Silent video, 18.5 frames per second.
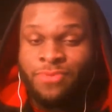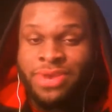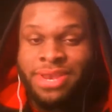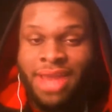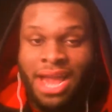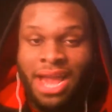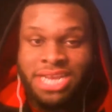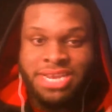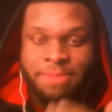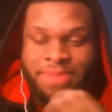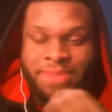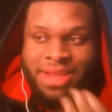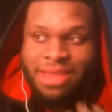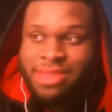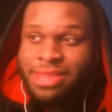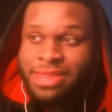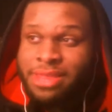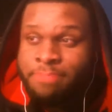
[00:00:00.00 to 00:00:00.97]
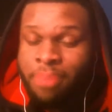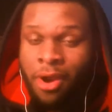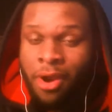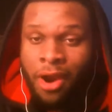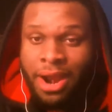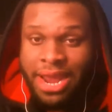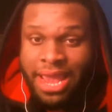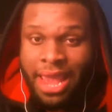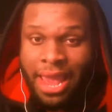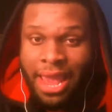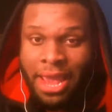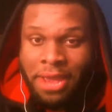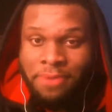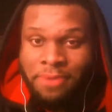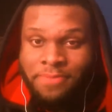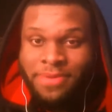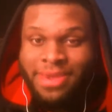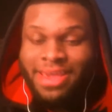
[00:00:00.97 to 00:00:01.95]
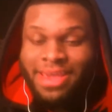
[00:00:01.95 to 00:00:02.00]
reduction because it's a party game.
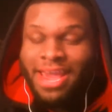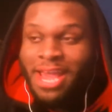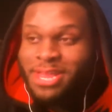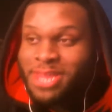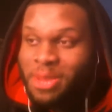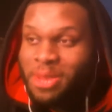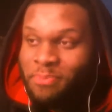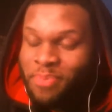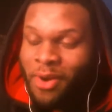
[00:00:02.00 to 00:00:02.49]
It's a